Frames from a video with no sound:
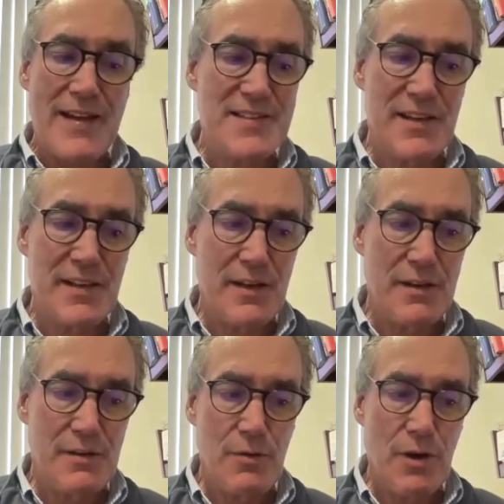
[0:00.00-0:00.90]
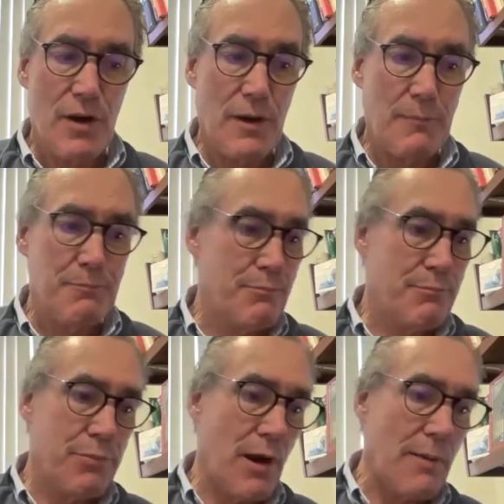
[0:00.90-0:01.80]
I see um,
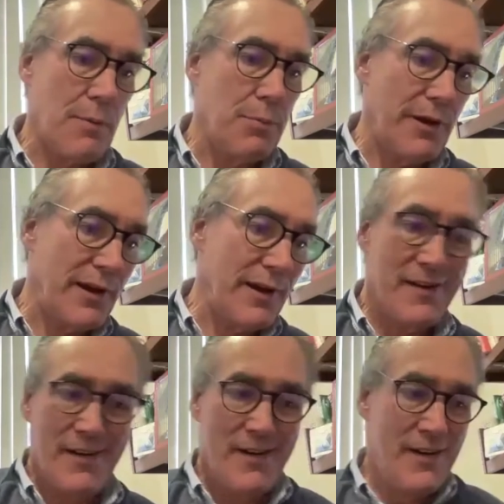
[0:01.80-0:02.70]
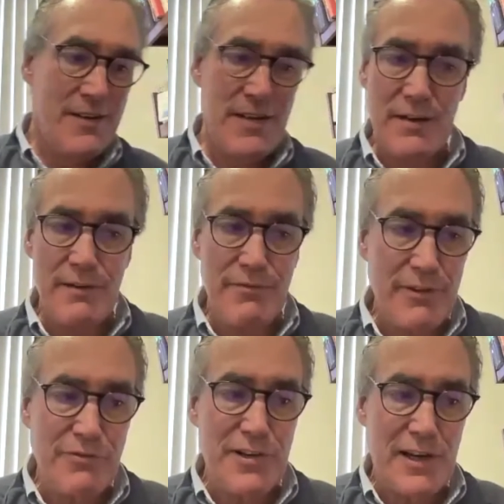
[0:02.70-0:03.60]
probably 10 to
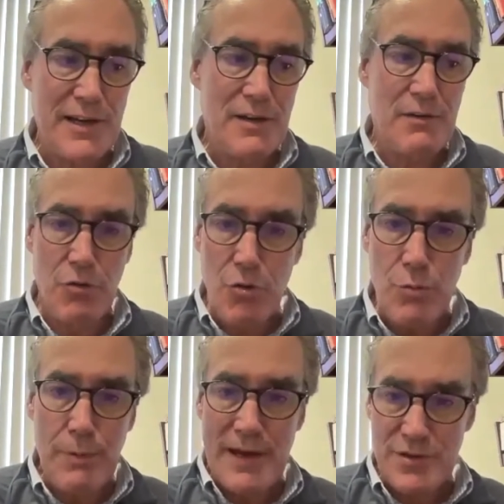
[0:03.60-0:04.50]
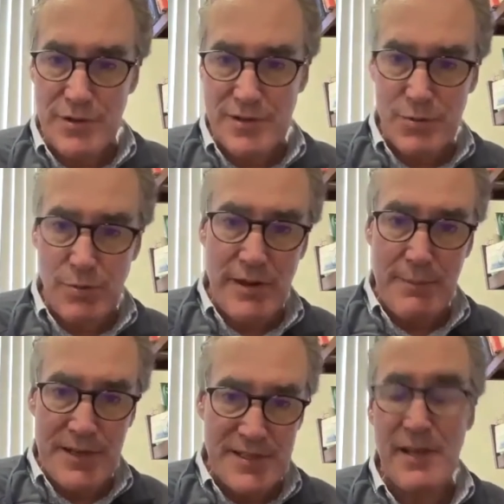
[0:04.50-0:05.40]
15 new patients with
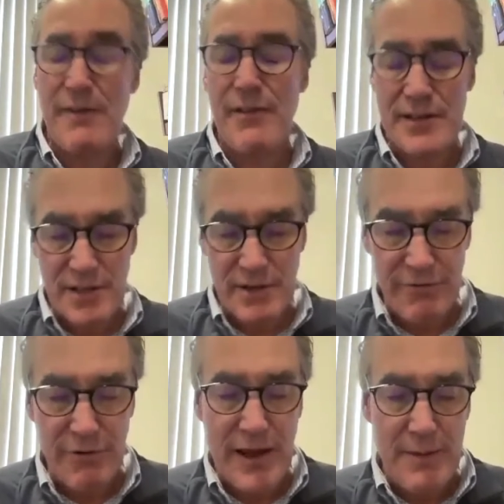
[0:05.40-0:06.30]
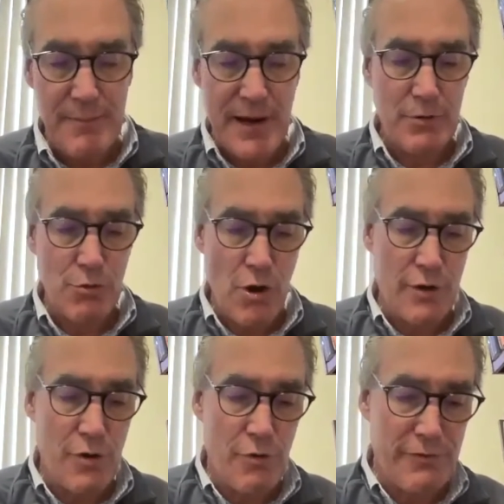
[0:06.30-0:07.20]
ME/CFS, and for that matter,
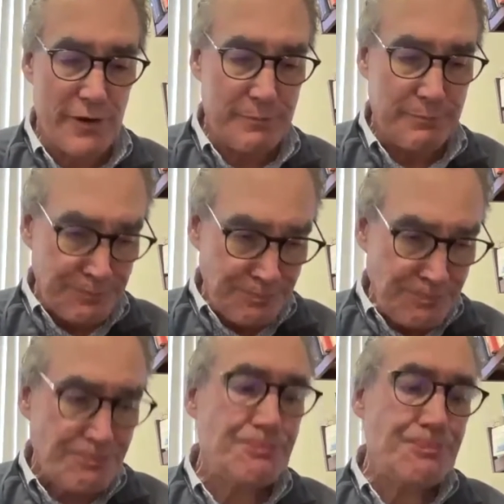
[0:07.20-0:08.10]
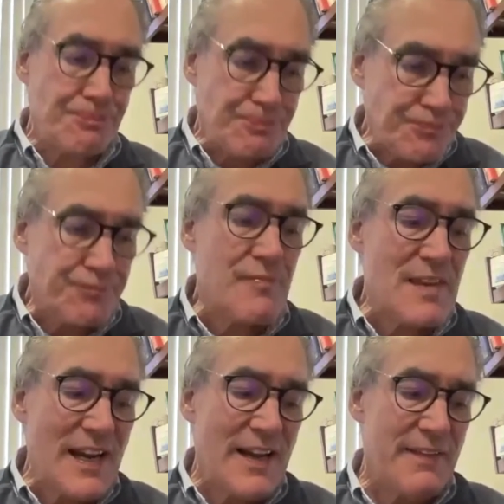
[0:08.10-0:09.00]
long COVID,
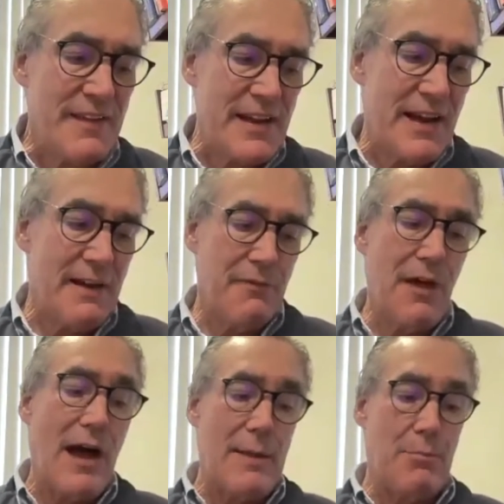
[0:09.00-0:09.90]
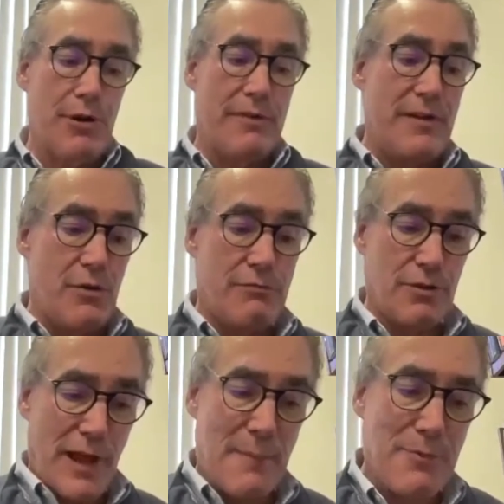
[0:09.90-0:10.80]
and the uh, the hybrid, the
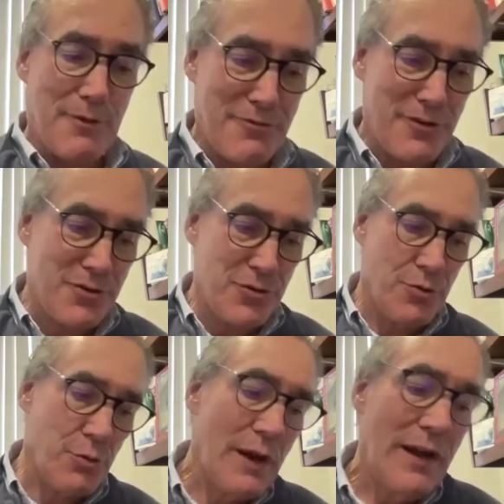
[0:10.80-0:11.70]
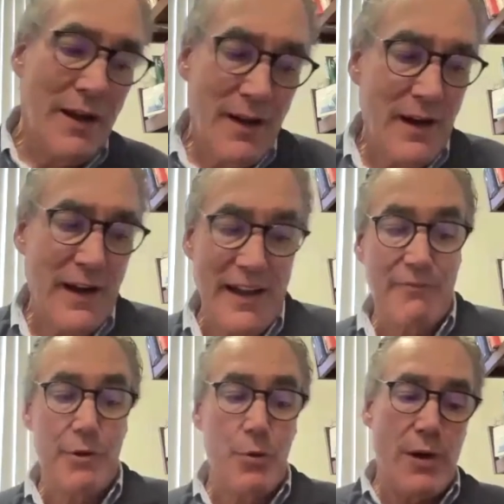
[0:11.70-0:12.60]
overlap of the two, uh,
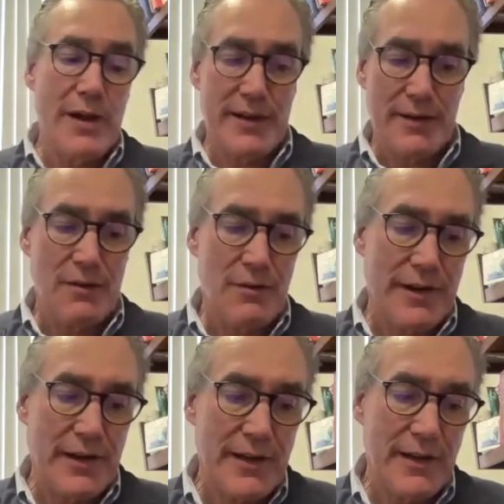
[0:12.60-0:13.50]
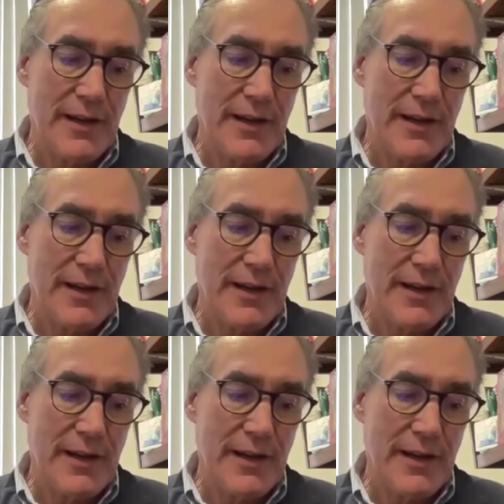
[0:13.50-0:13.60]
every week in clinic.